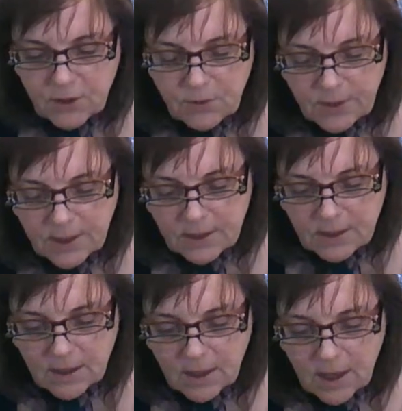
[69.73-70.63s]
to
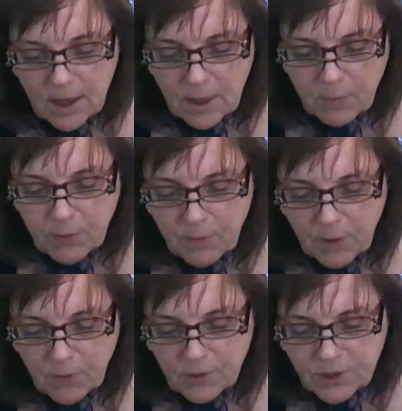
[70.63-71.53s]
it,
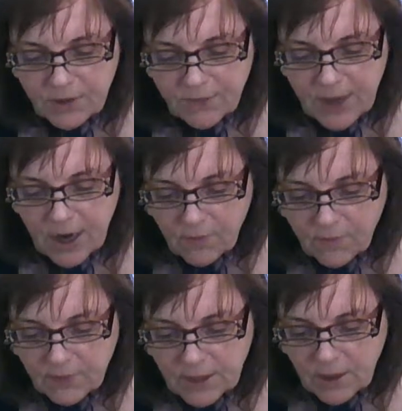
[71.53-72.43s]
promoters have
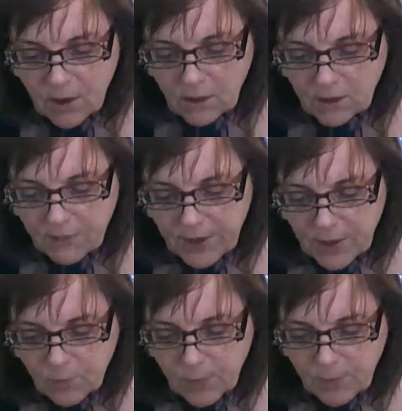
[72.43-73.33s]
carefully
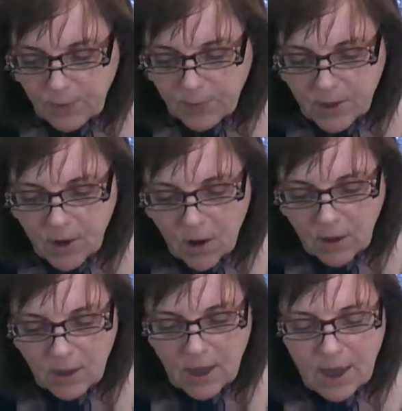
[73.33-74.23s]
cultivated what we would
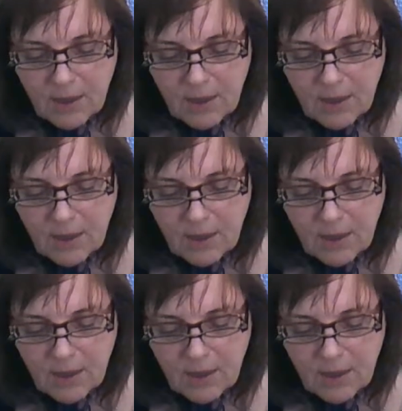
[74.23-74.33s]
call